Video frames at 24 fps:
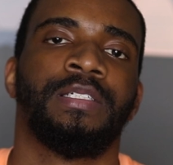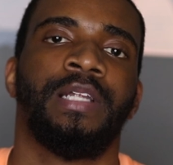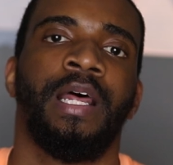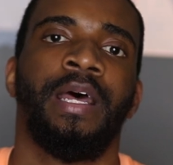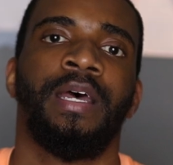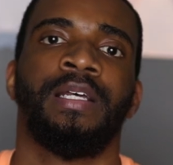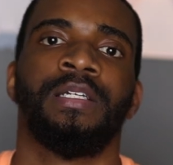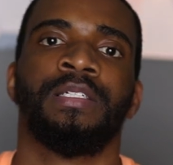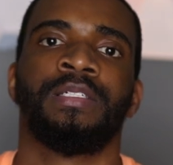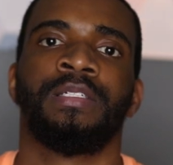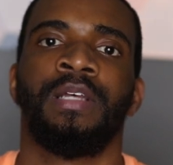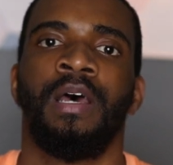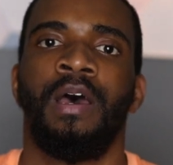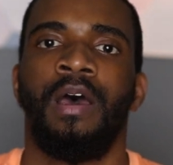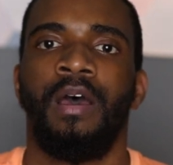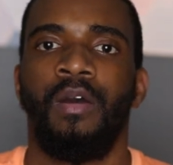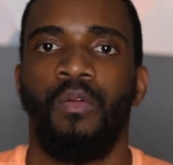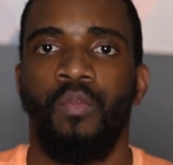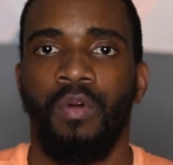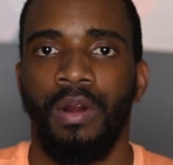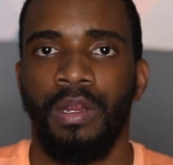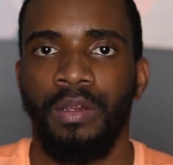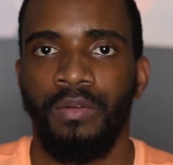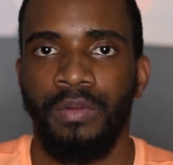That is
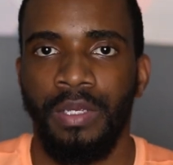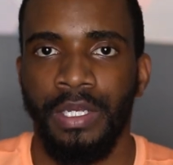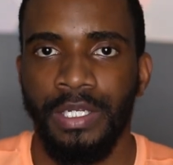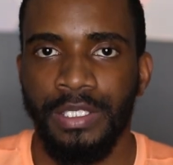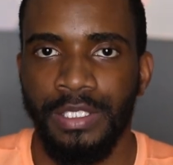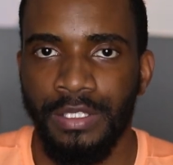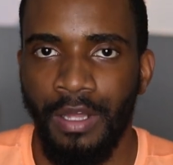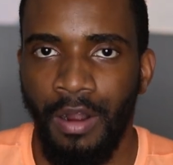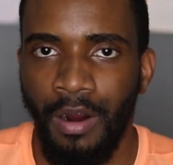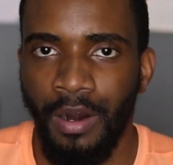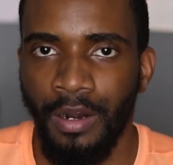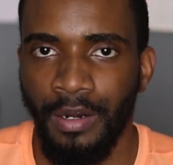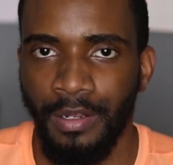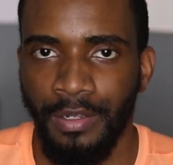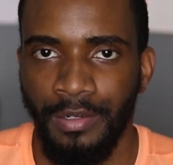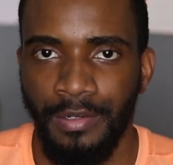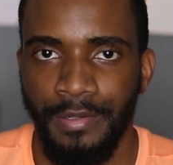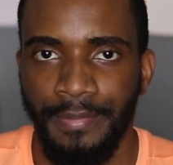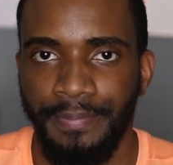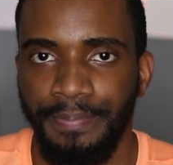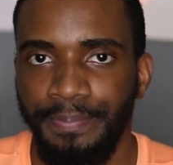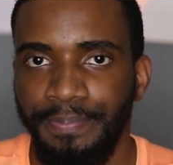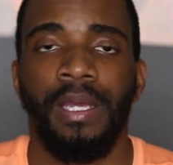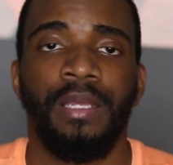where you get started
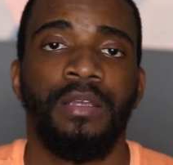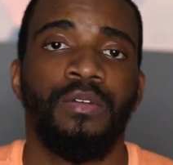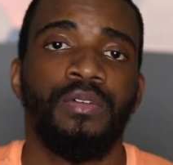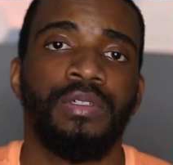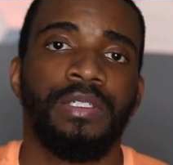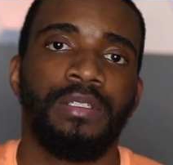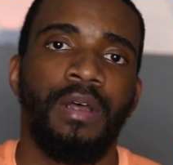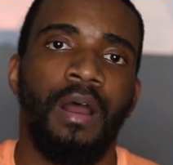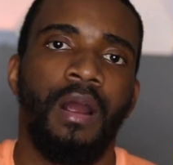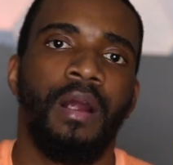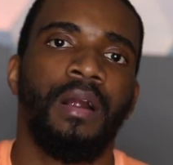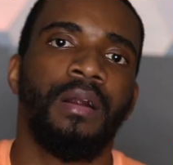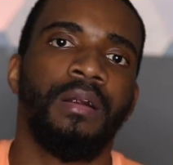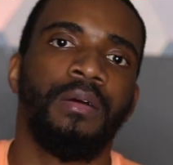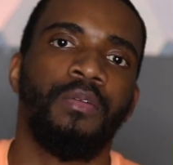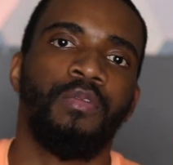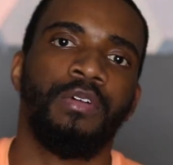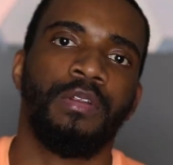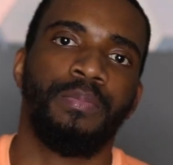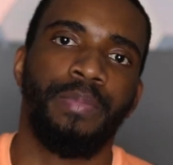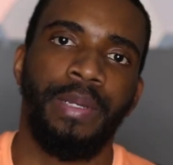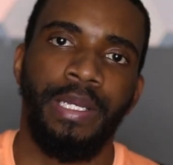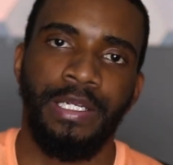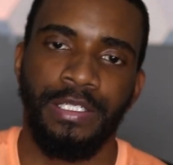and you start
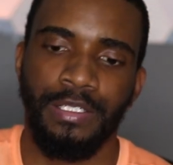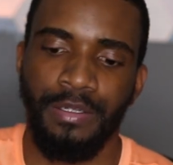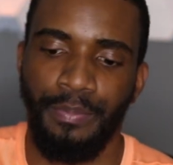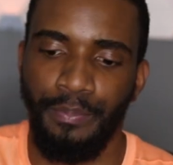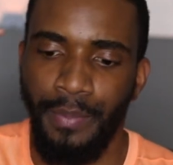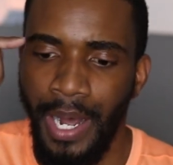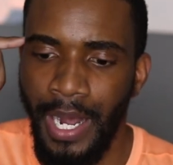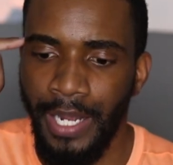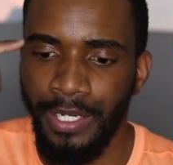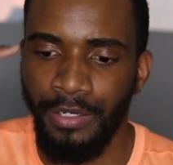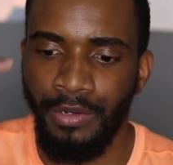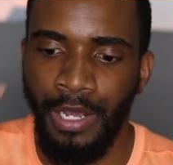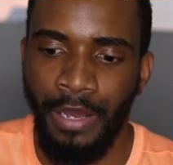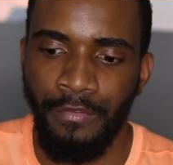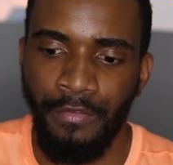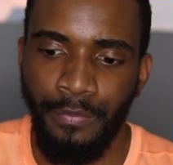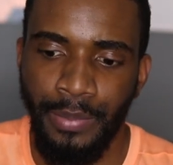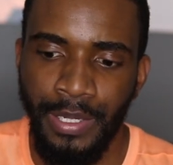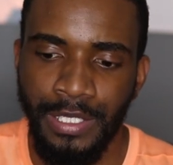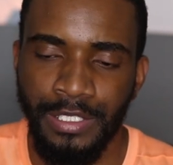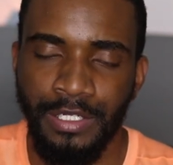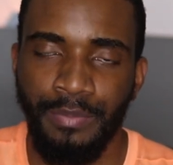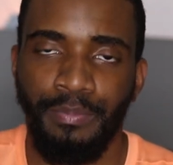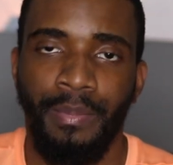with peace of mind, you have a
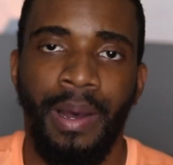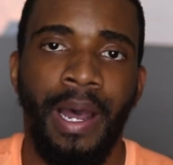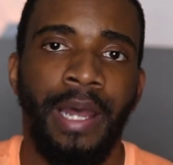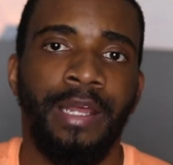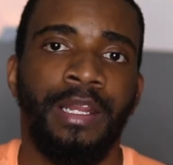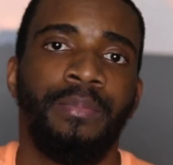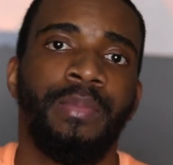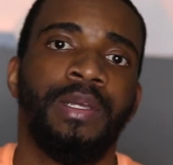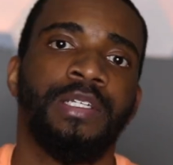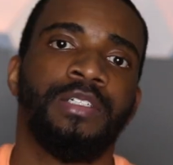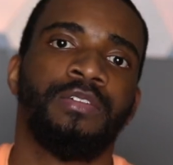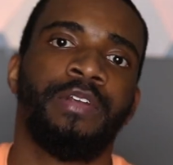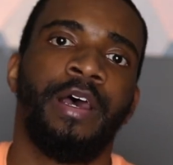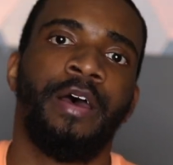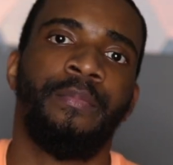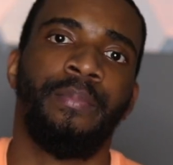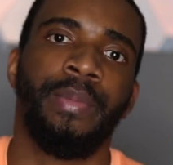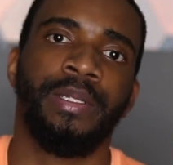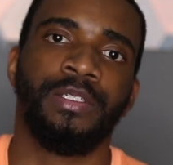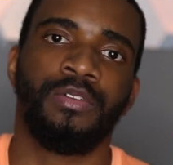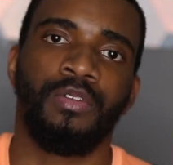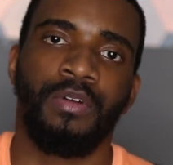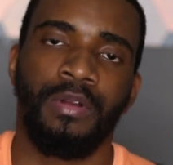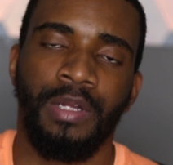peace of mind. That means you have
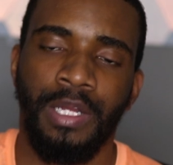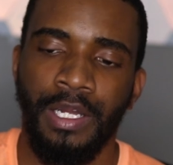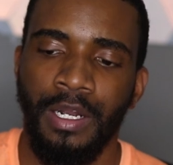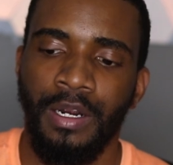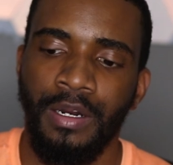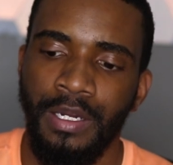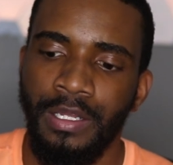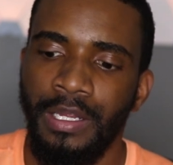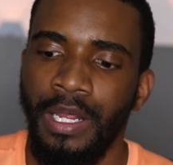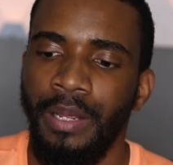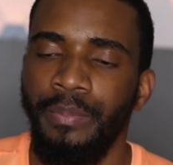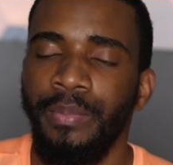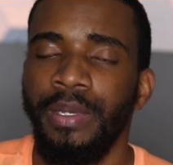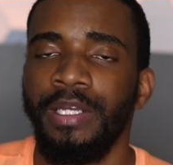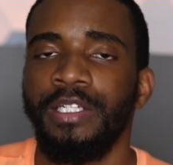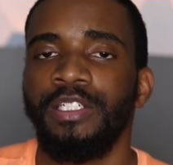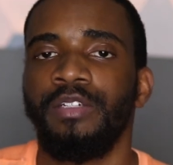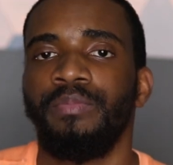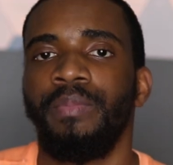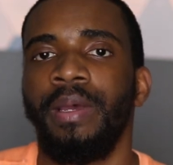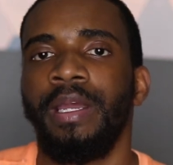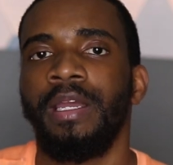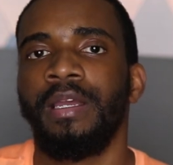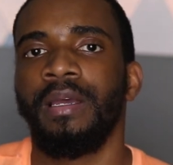mental clarity. That means
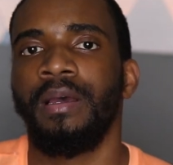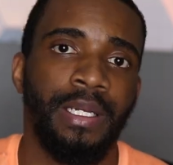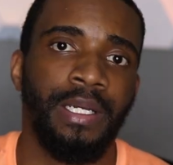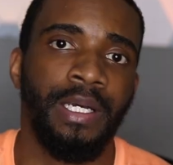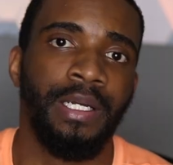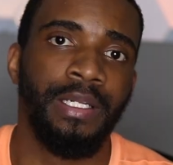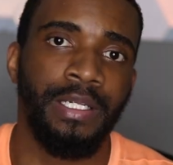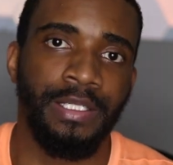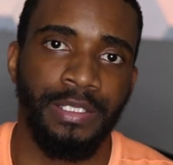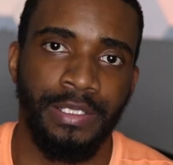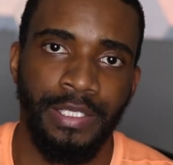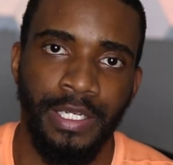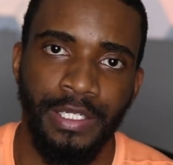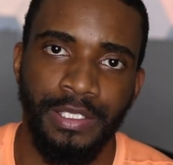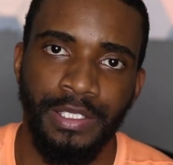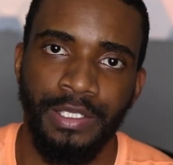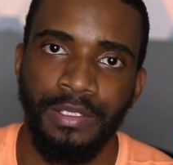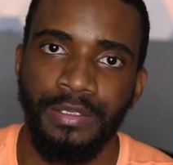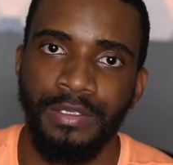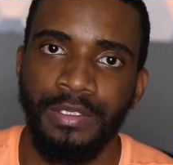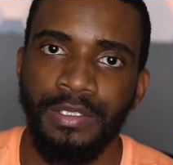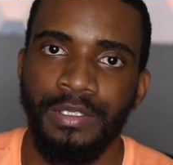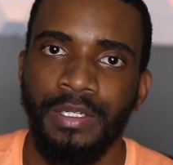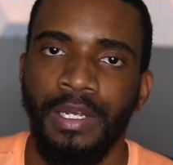you make good
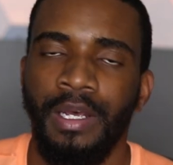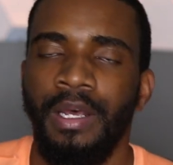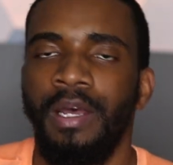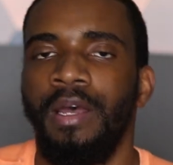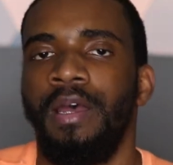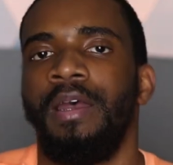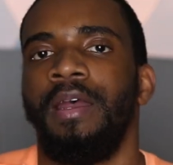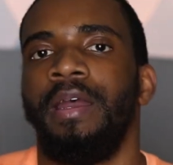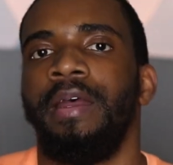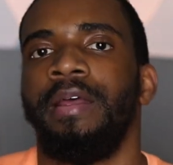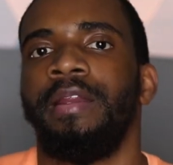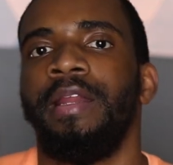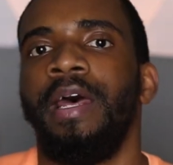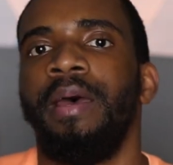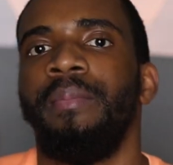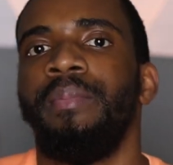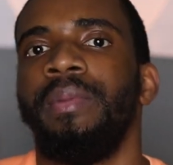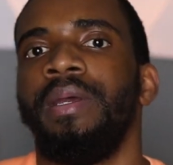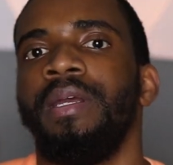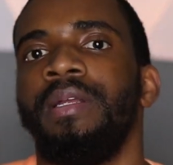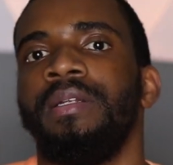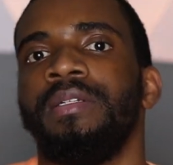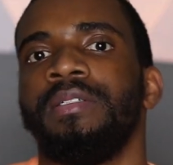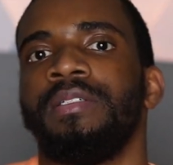decisions. And that
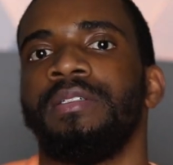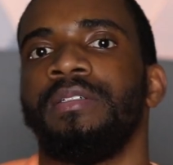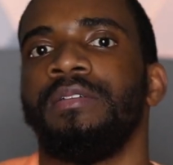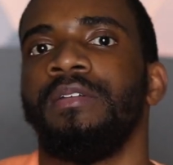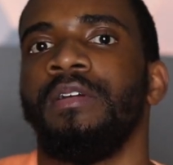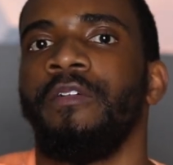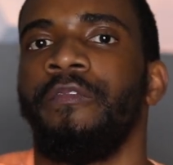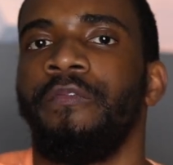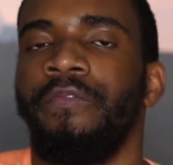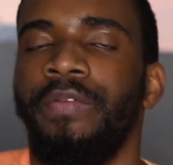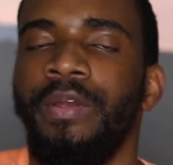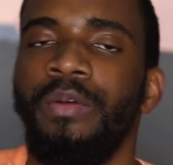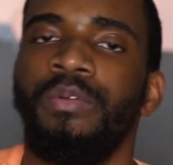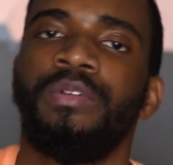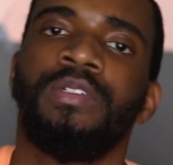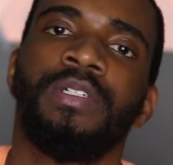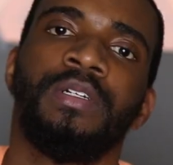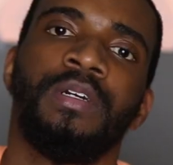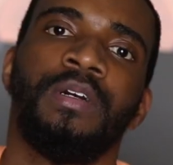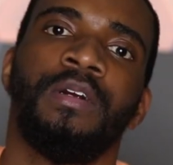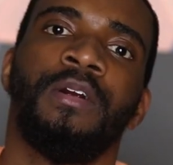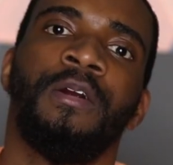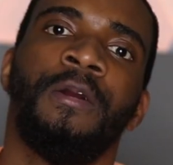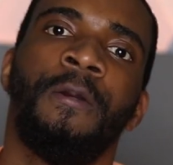means your
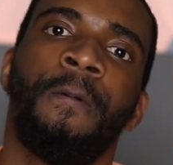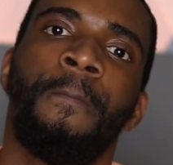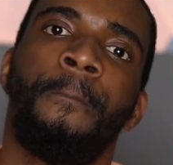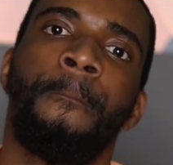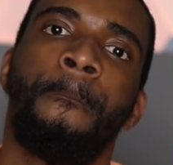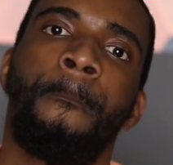future